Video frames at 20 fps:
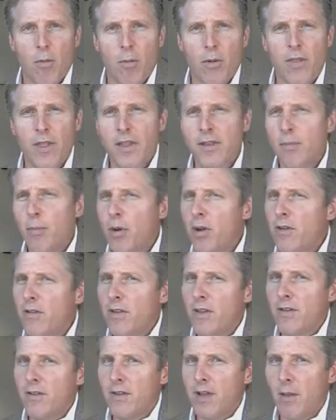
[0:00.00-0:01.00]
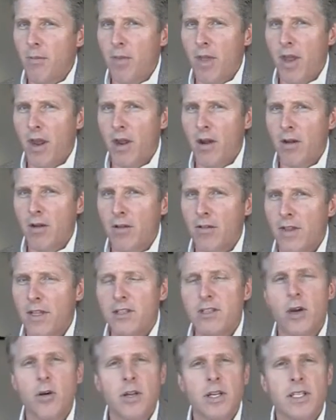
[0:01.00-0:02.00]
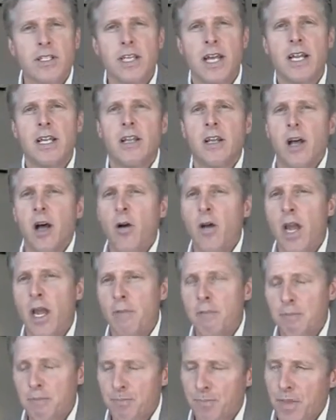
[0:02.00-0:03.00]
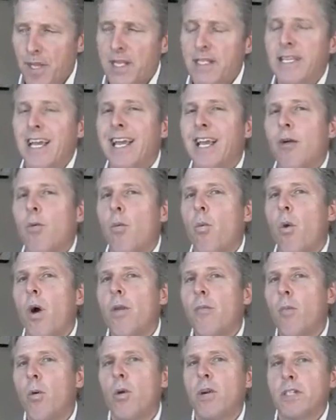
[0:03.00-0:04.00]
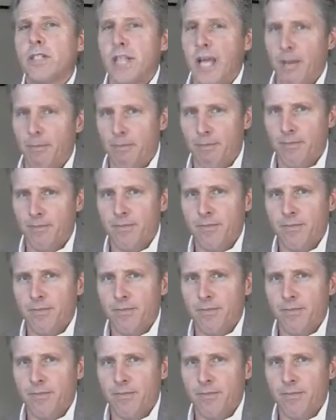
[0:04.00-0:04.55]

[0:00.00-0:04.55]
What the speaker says: But the experience didn't stop there. Then Tony said, okay, take it one more step.